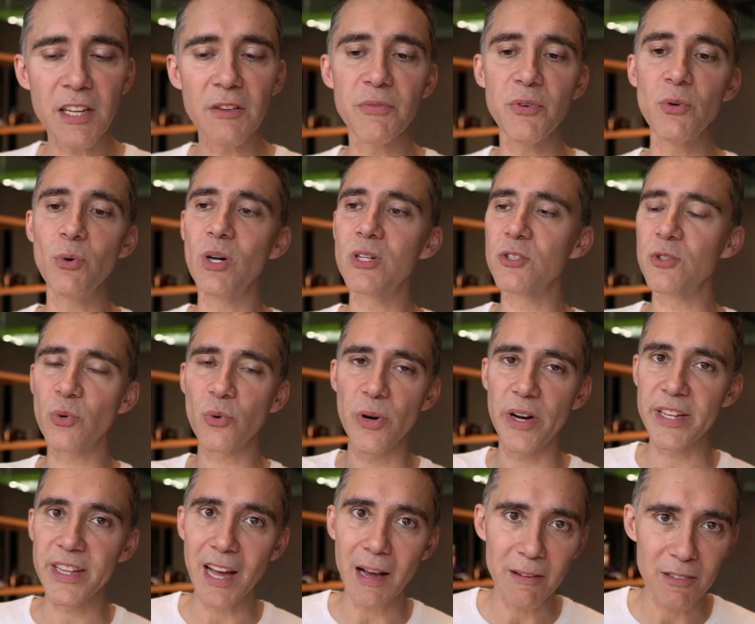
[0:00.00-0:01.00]
if you want to
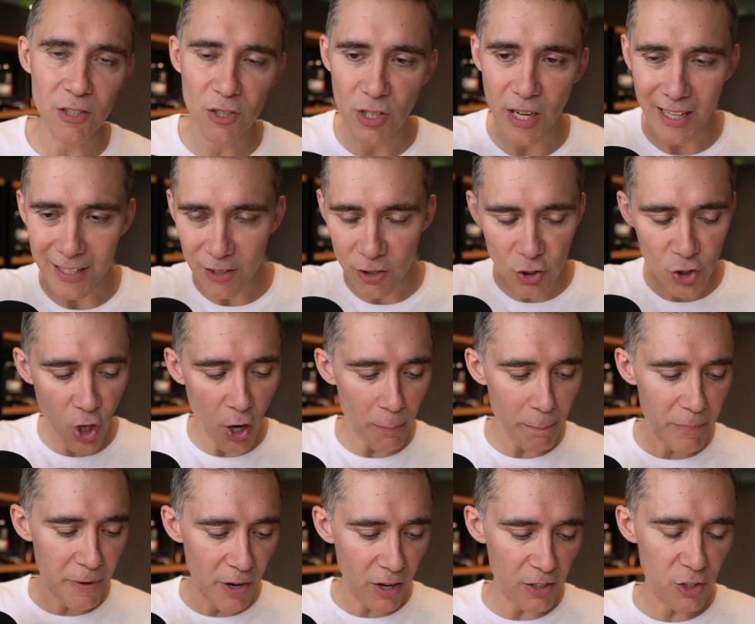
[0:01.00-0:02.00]
create a
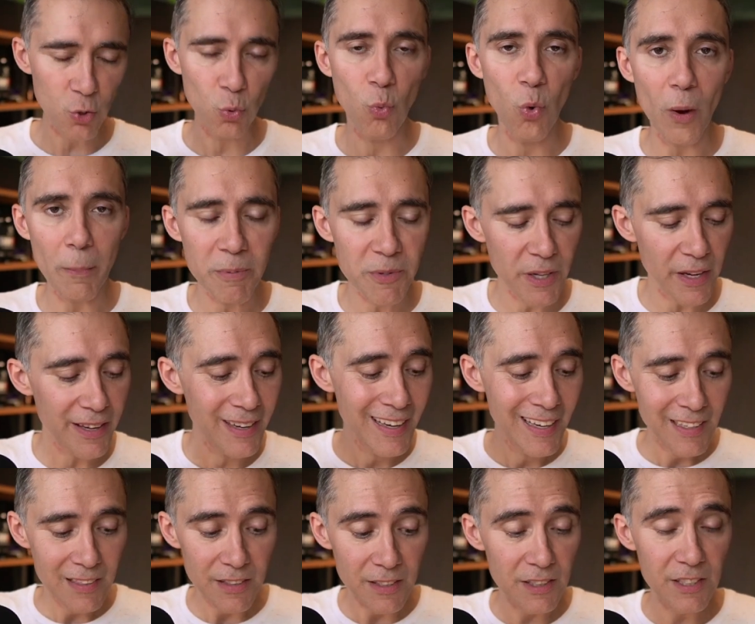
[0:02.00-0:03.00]
top-notch website,
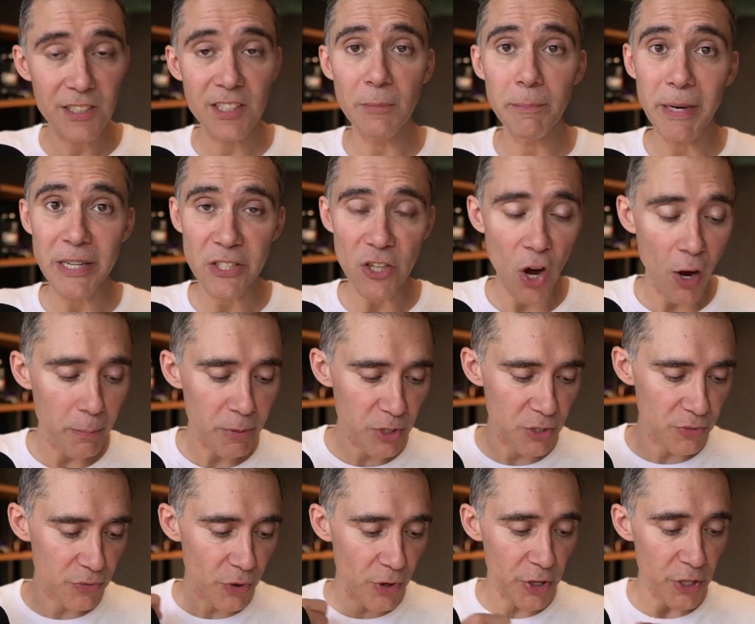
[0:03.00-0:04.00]
this is the best option
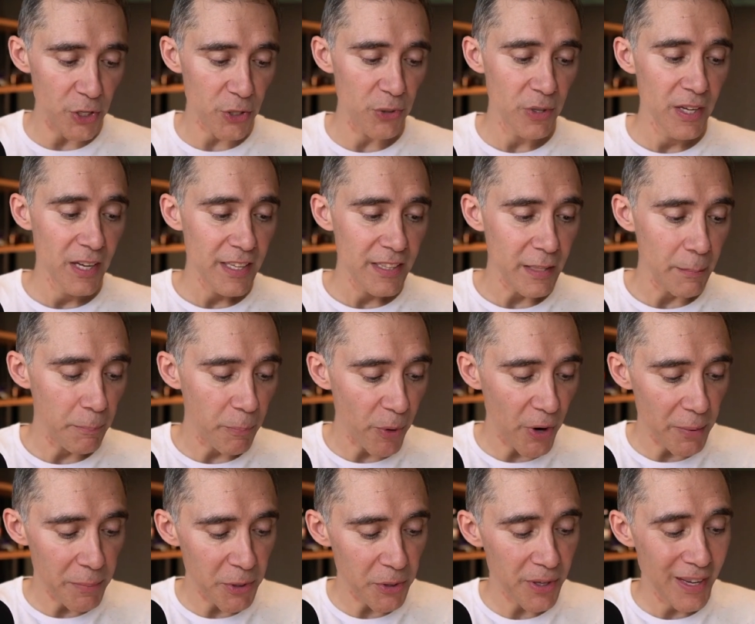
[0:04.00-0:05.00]
for you, the
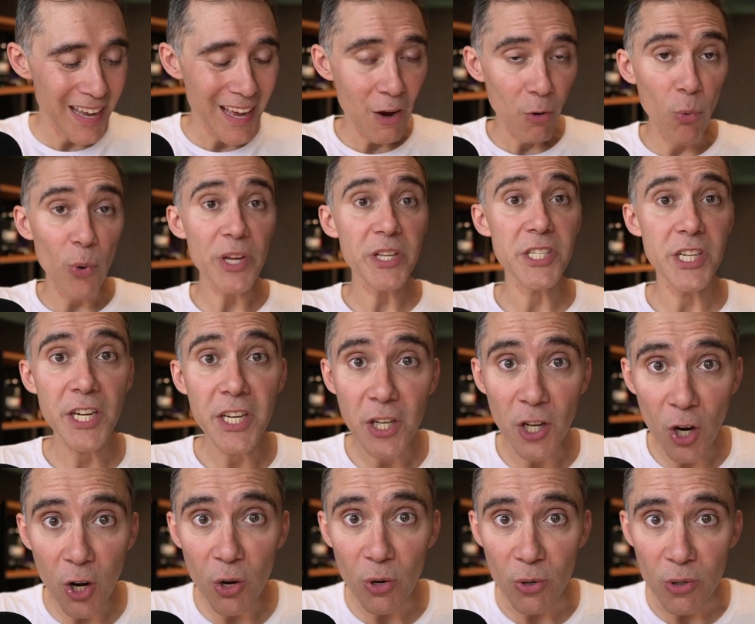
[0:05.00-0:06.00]
premium, which
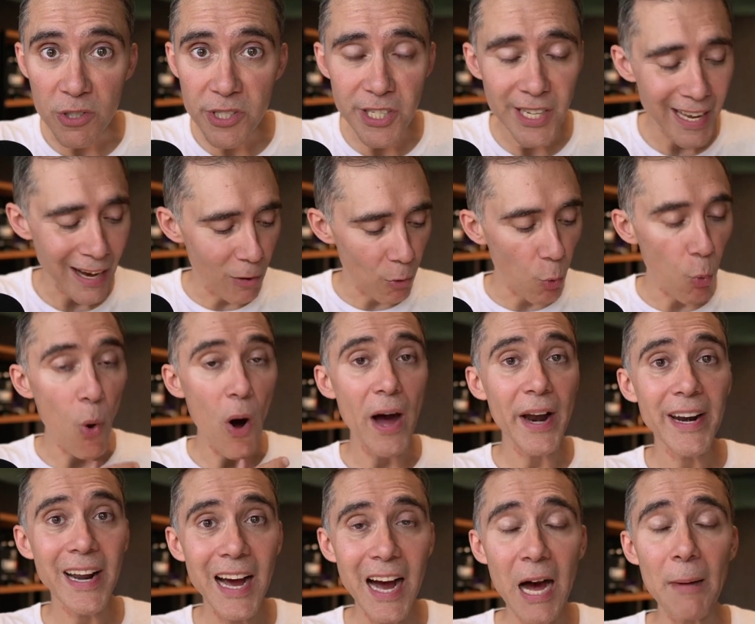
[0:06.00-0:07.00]
includes
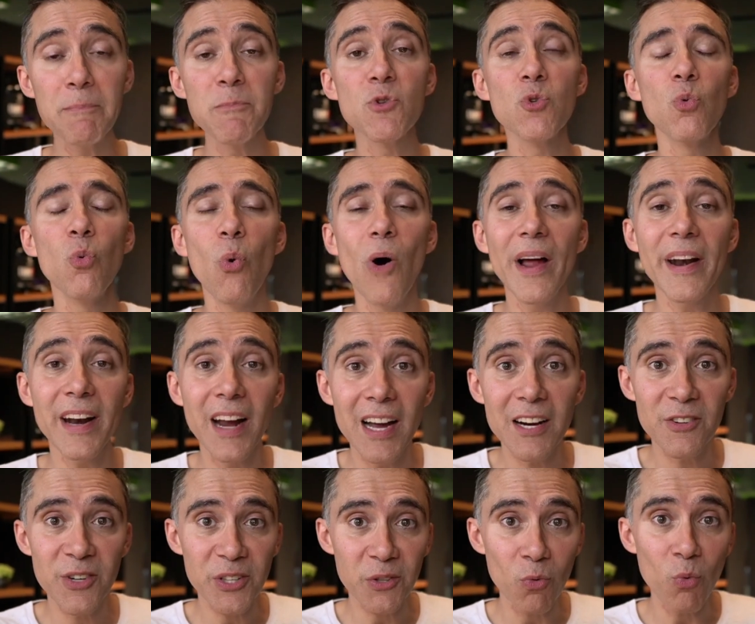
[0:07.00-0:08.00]
up to
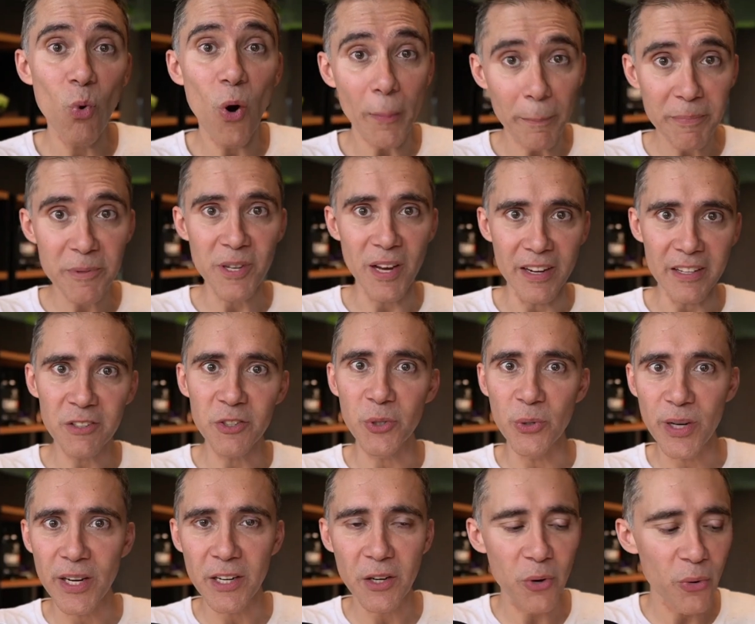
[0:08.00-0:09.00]
100 websites you
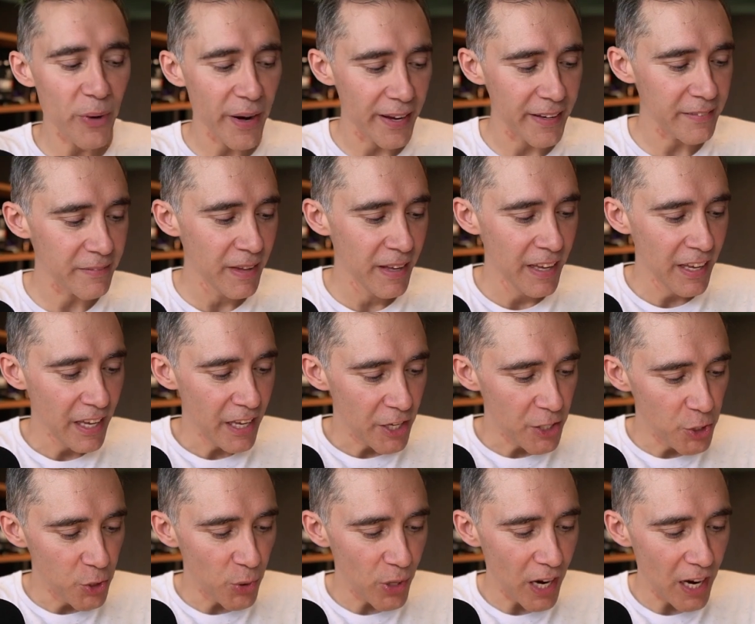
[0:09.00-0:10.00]
can create.
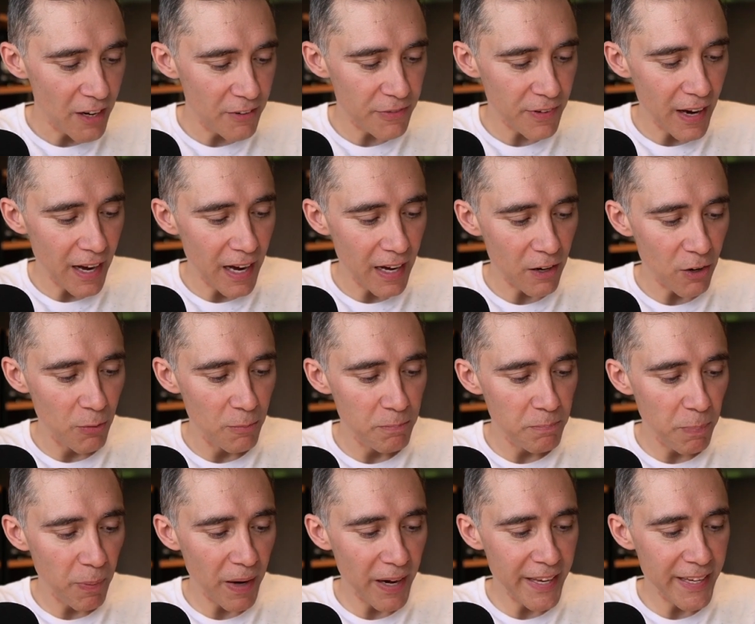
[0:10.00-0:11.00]
You have a
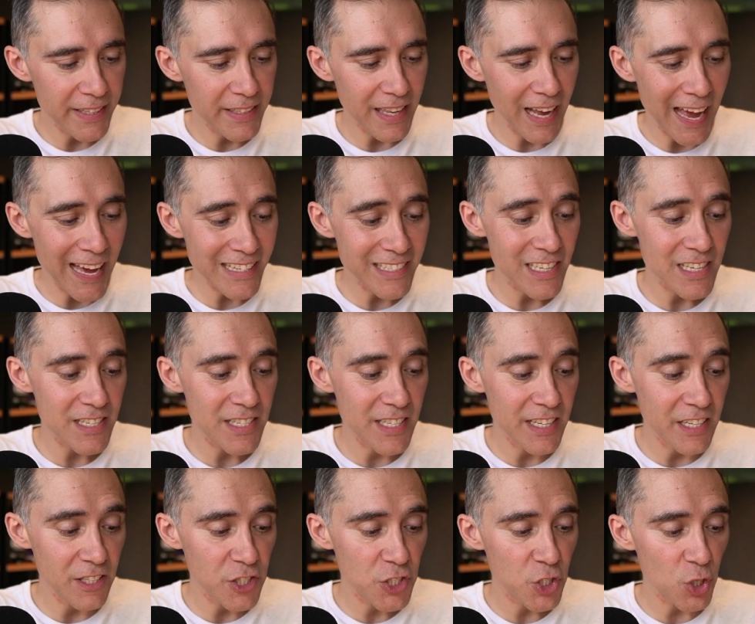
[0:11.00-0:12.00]
complete
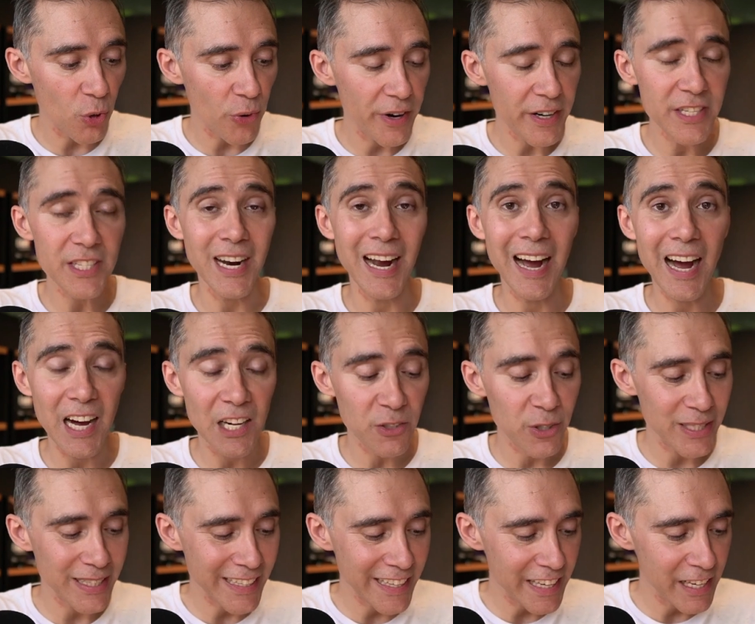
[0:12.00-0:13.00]
SSD storage,
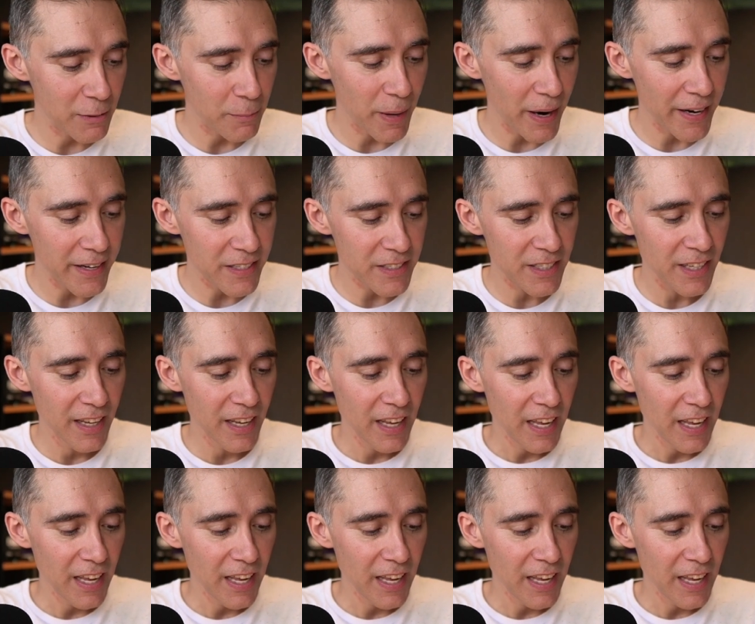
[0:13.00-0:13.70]
100 gigabytes.